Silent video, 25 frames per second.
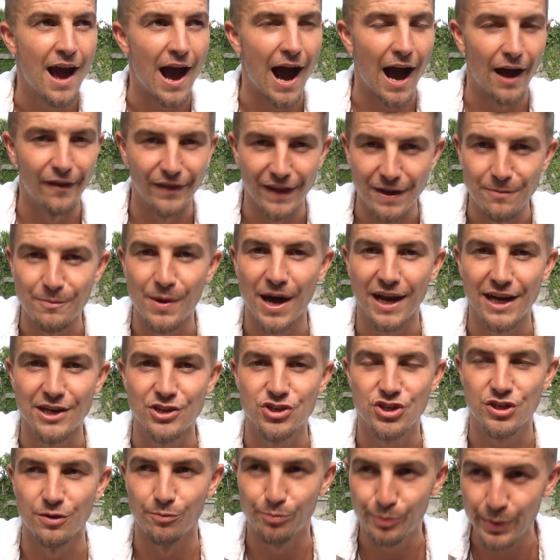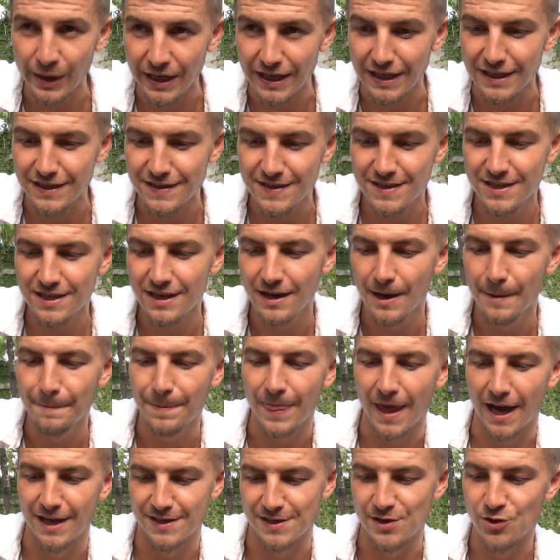and they managed to beat,
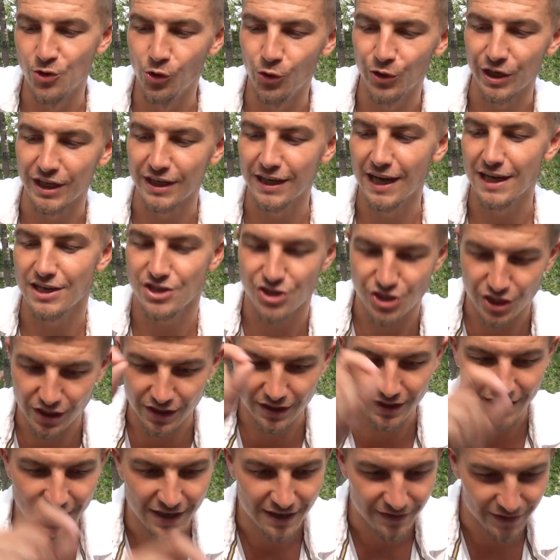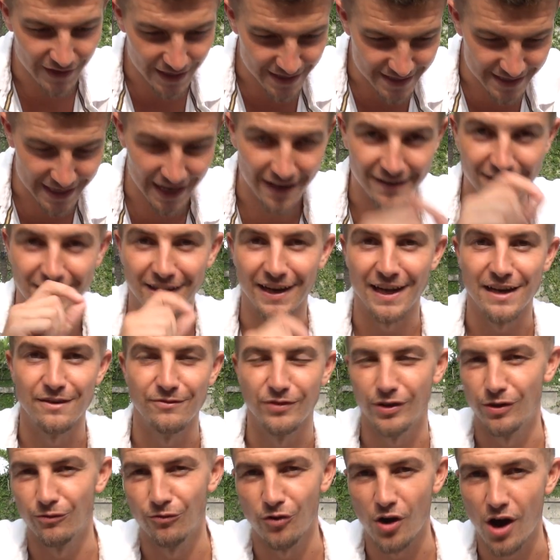as a Nordic nation, their
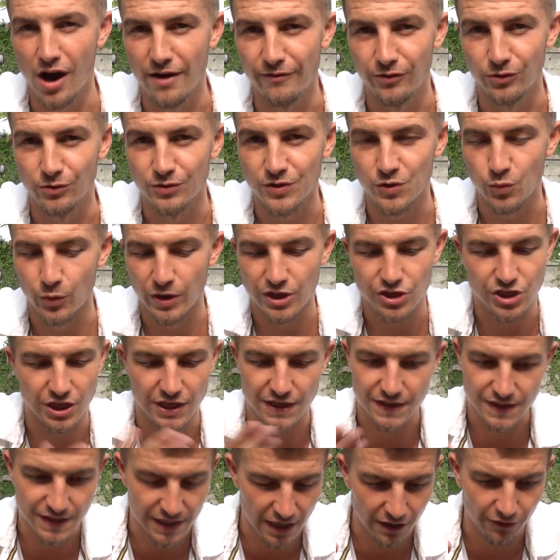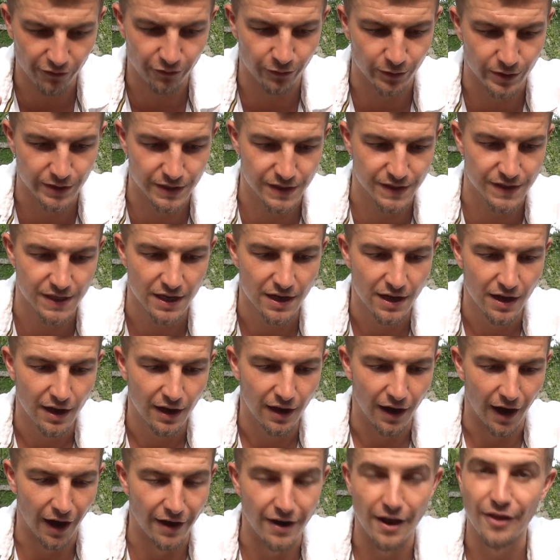Scandinavian rivals, which in itself was
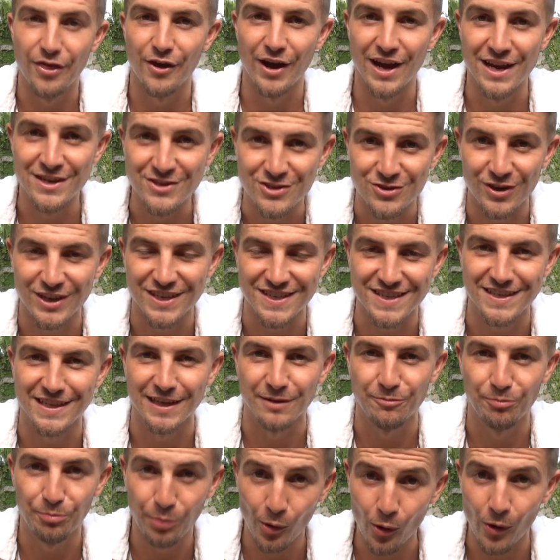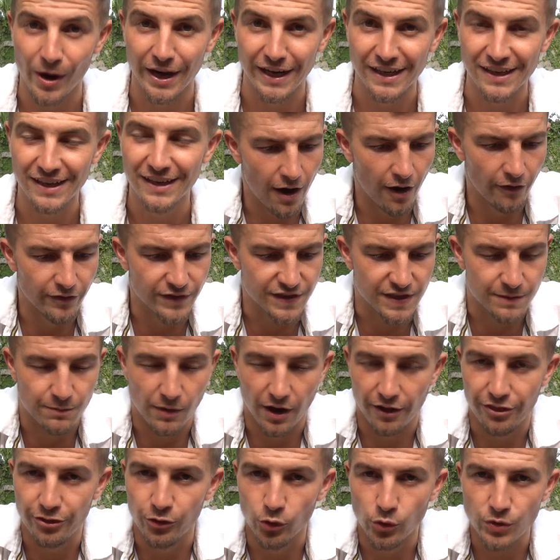another interesting point. Obviously
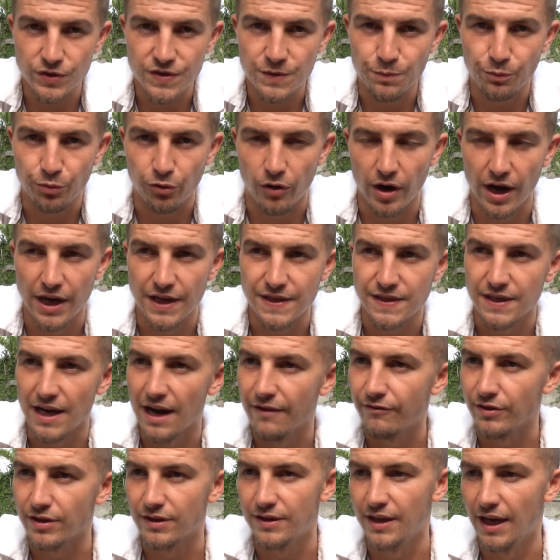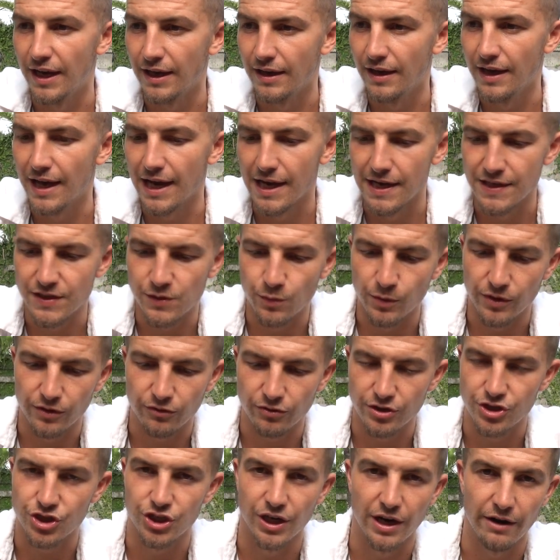my thoughts, prayers and everything is with
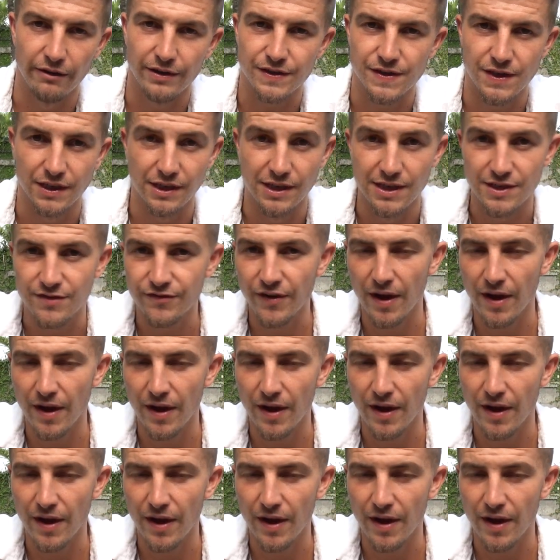Christian Eriksen and his